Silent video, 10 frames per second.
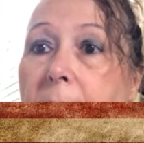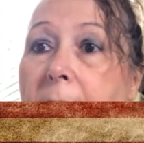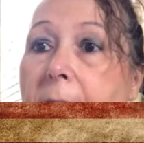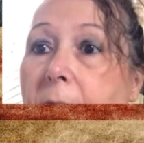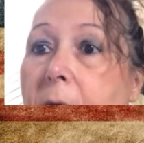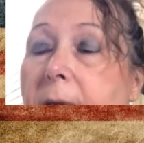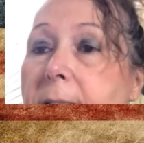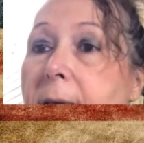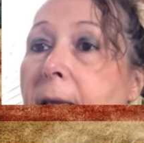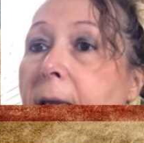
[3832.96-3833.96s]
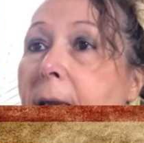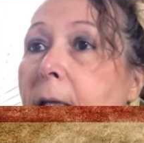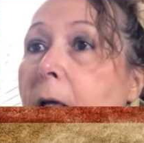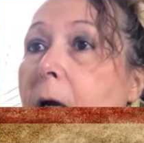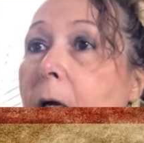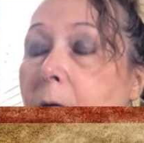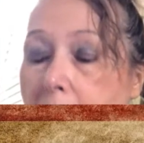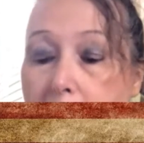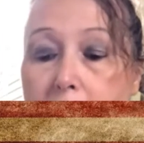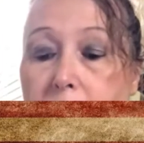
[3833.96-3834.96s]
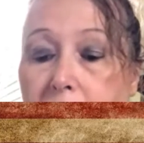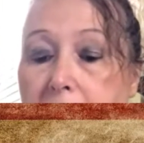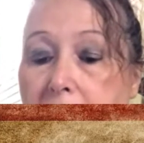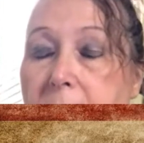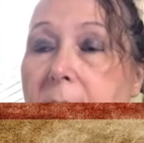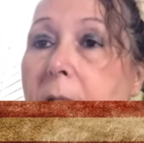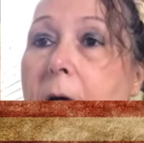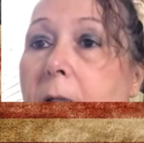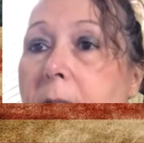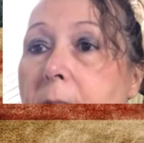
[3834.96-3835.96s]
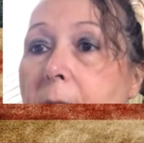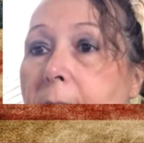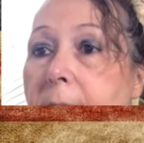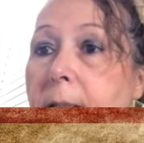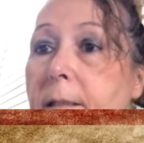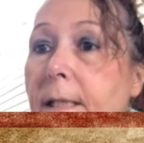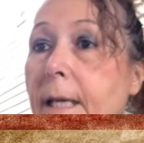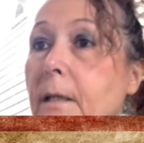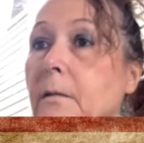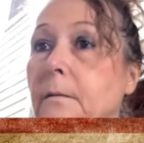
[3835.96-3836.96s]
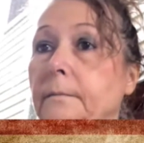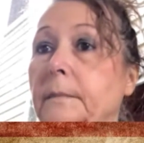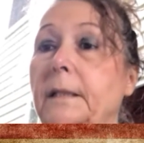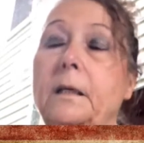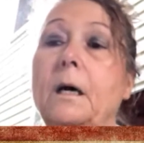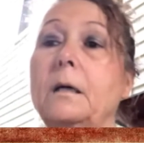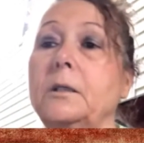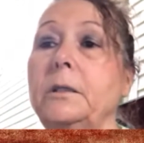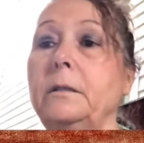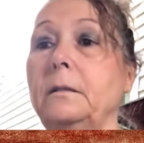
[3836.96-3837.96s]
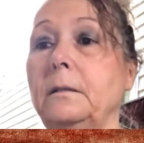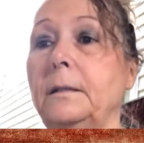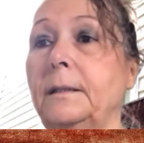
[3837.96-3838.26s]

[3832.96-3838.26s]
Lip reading: Have a great day, and hopefully I'll see y'all tonight at the sale, at the auction.